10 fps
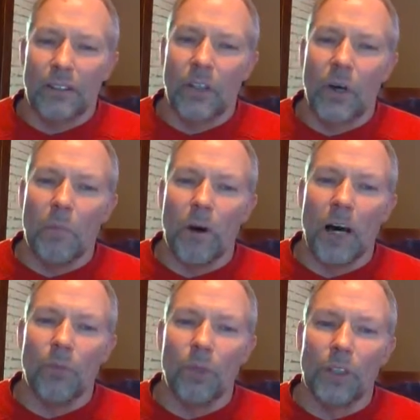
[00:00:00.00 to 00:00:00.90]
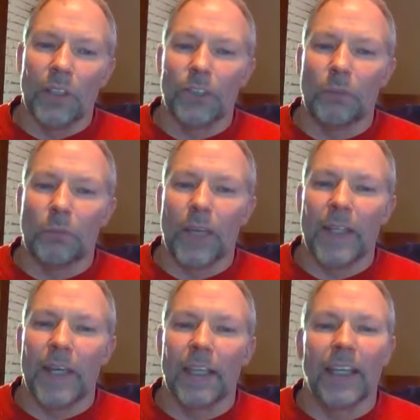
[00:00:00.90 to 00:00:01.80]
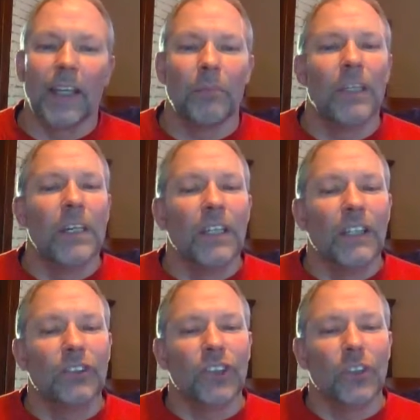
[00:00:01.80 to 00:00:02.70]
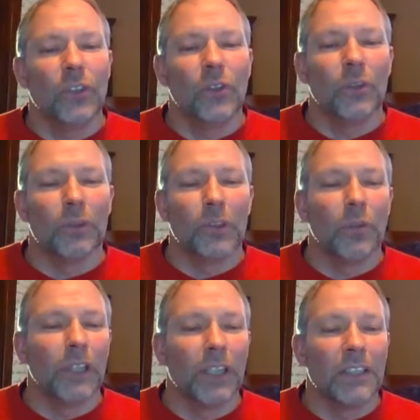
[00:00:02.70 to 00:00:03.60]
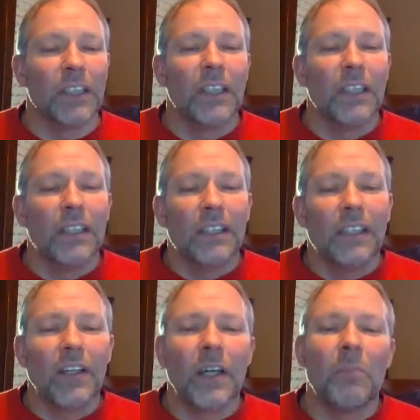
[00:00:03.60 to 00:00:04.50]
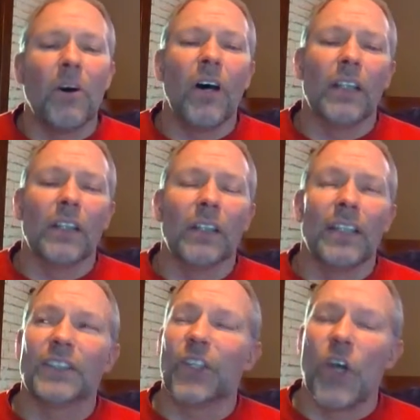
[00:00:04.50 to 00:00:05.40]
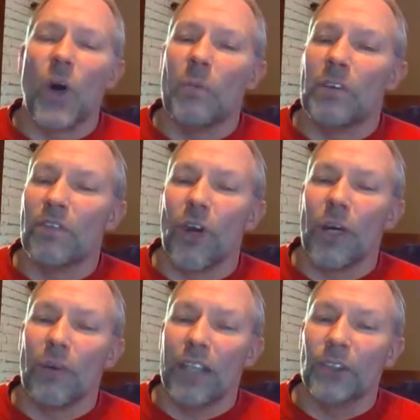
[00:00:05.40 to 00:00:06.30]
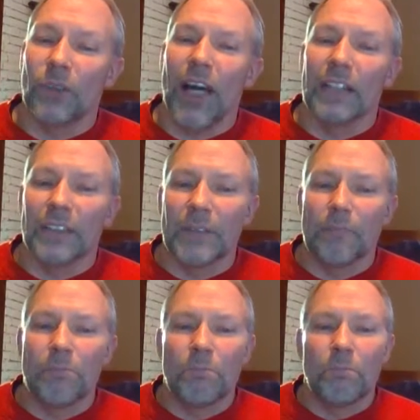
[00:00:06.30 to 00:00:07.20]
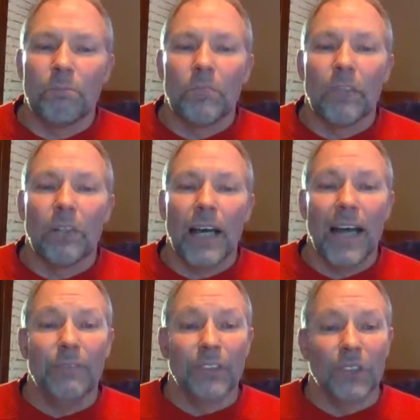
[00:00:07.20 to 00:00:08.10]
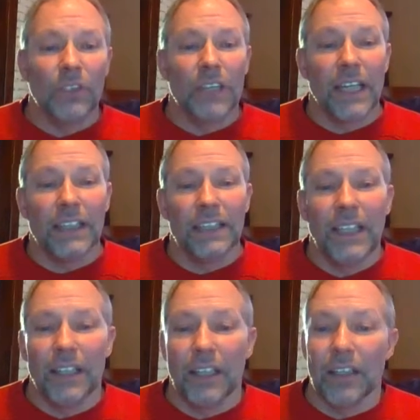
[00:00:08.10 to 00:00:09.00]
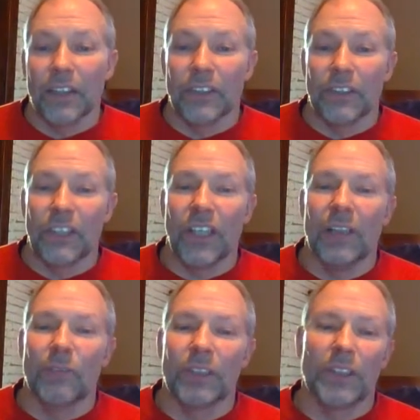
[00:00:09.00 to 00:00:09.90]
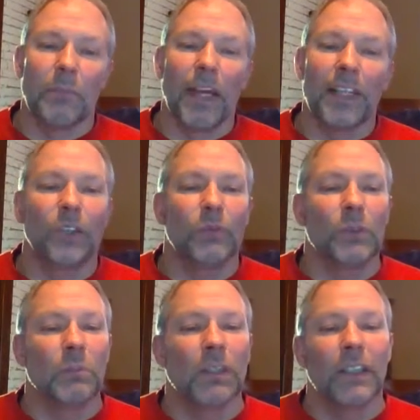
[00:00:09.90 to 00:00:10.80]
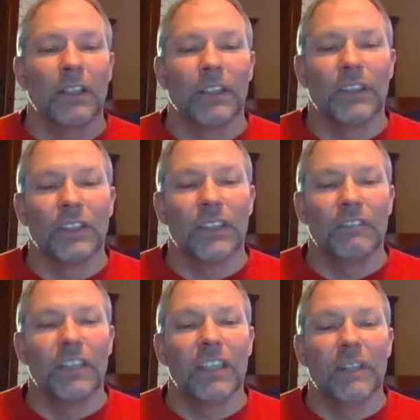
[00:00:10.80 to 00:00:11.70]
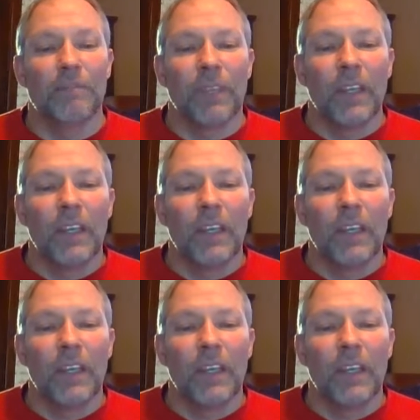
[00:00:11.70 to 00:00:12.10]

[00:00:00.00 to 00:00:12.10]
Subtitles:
"You know Mom wouldn't let you play that game if she knew you were doing it. Now come on, let's go before I rat you out." I was only 18 and I couldn't stand what Sebastian was playing on his TV.